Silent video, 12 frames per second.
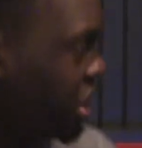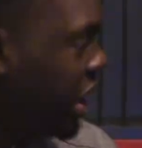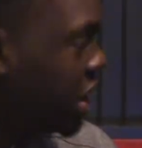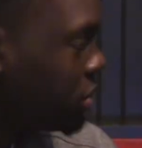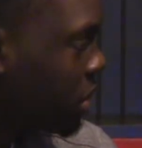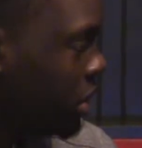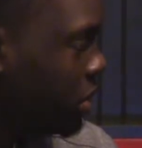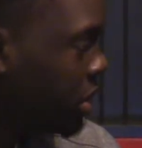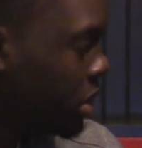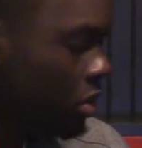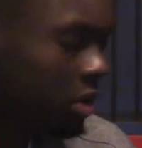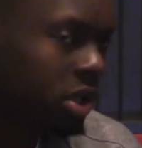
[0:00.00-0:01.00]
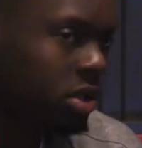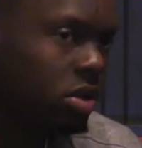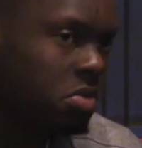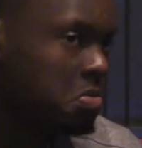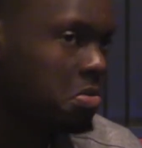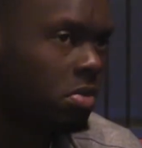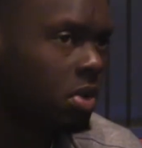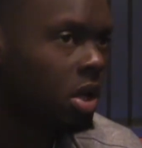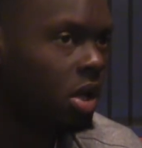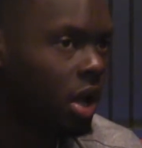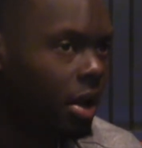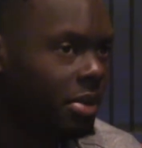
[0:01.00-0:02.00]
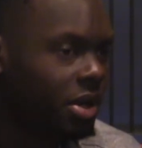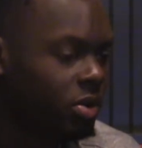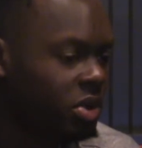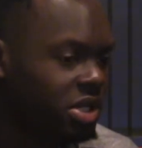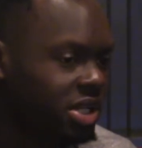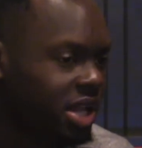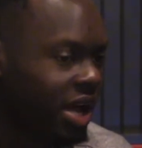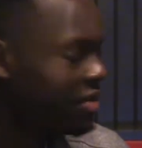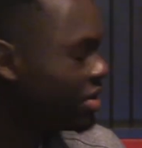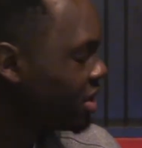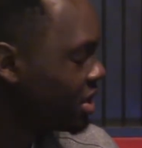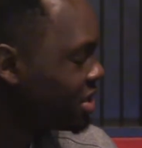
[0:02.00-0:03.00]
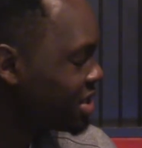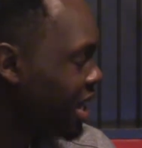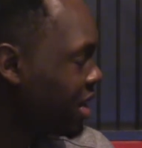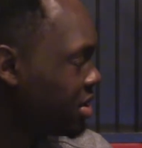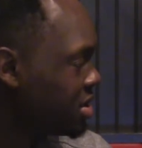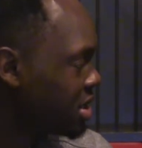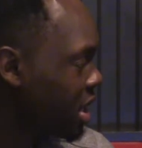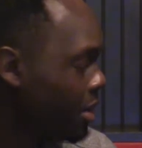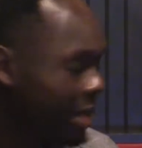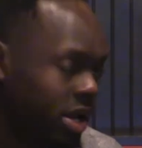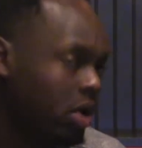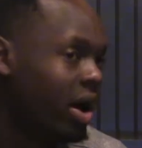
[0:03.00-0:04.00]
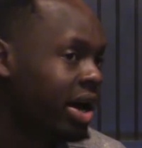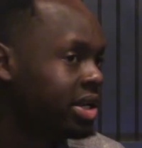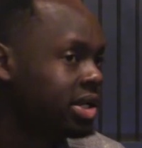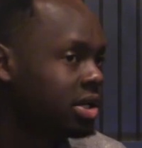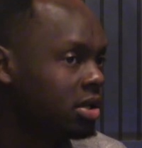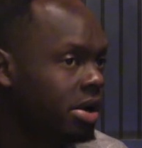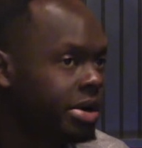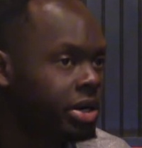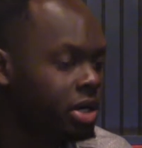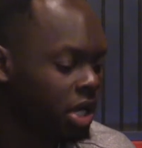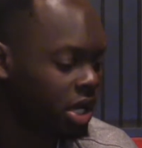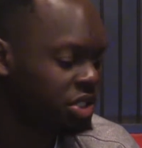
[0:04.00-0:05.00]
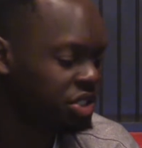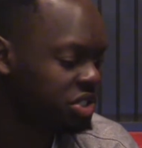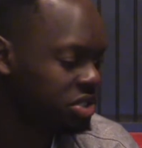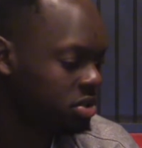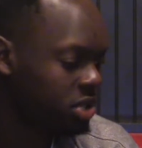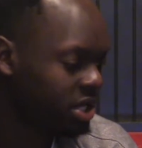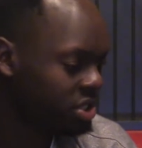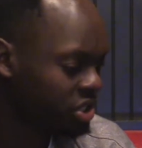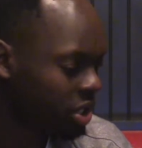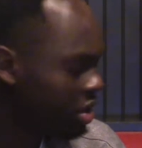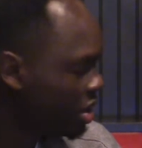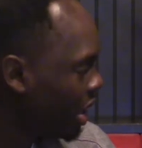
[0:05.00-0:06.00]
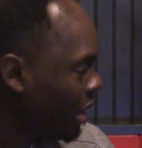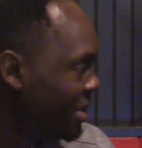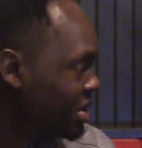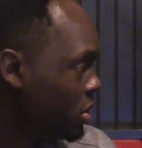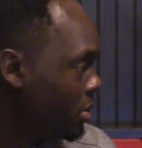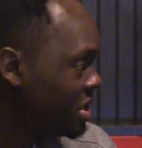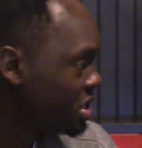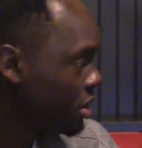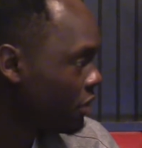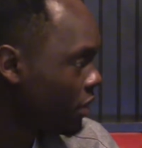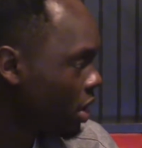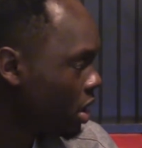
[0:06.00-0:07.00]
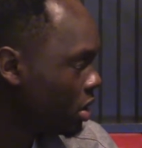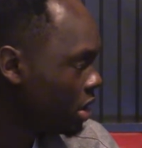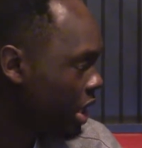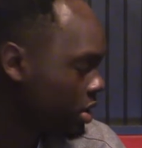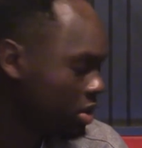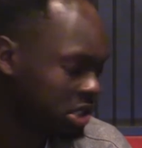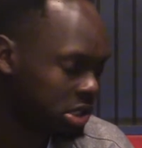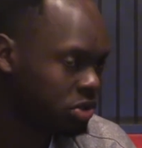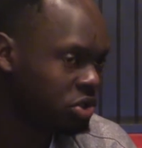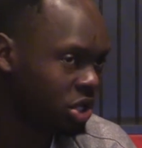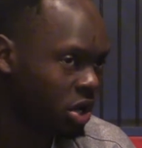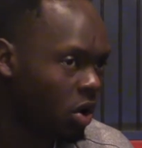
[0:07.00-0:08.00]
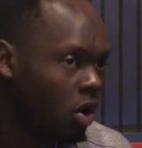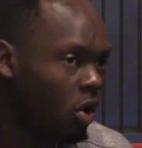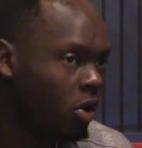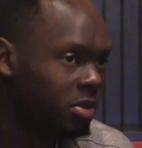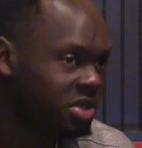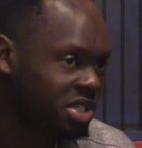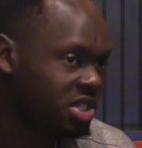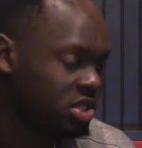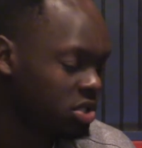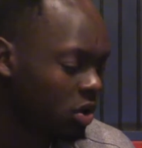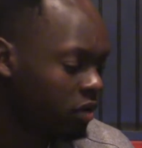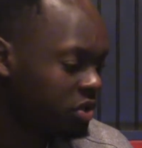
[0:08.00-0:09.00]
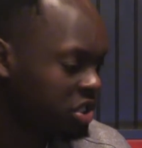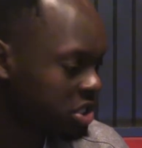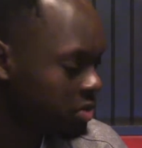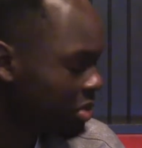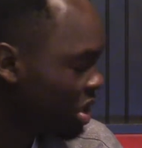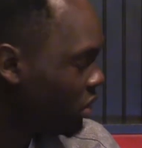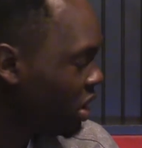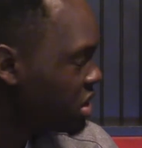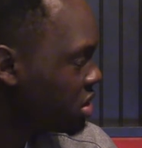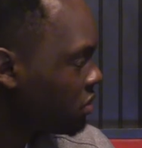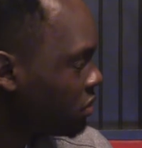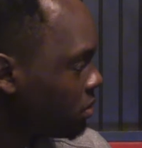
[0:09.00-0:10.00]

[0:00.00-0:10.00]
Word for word: changed what you were doing. Yeah. I mean, we did everything exactly the same. I know I did. Yeah. And just at the start of the game, I told myself, all right, like it's lose or go home. The season's over. Just be aggressive.